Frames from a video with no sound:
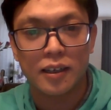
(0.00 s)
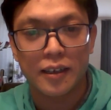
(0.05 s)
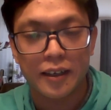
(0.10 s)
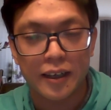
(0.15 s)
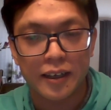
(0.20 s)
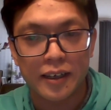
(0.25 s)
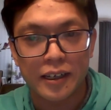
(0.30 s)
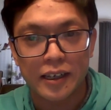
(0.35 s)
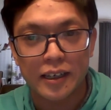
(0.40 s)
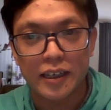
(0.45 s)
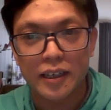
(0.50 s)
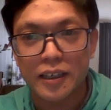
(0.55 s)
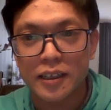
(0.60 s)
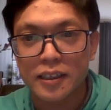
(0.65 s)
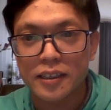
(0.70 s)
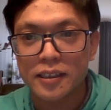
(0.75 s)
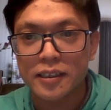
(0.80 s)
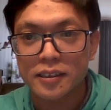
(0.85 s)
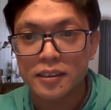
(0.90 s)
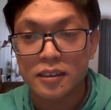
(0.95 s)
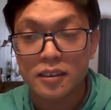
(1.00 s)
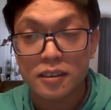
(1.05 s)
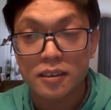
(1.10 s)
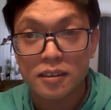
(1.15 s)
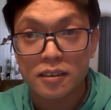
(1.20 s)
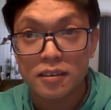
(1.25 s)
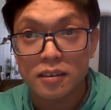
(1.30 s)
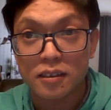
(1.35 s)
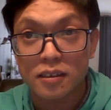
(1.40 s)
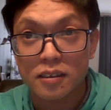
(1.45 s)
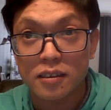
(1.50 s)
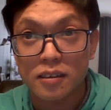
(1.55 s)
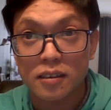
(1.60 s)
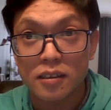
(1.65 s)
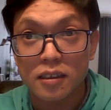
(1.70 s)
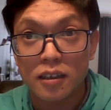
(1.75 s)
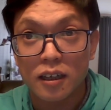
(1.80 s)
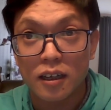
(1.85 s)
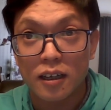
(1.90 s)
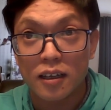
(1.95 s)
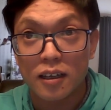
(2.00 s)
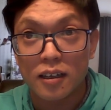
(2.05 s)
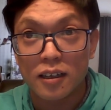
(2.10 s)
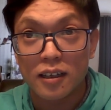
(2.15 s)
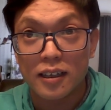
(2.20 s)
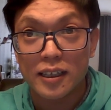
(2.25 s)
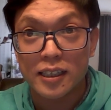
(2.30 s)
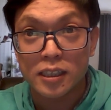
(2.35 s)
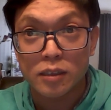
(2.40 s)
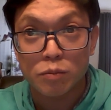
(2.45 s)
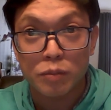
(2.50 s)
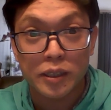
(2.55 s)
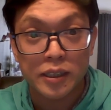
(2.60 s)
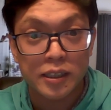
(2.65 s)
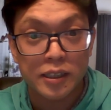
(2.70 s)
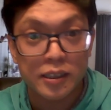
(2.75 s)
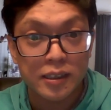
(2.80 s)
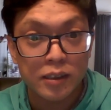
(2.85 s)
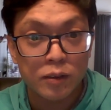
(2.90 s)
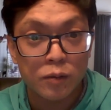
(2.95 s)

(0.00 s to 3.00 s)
And especially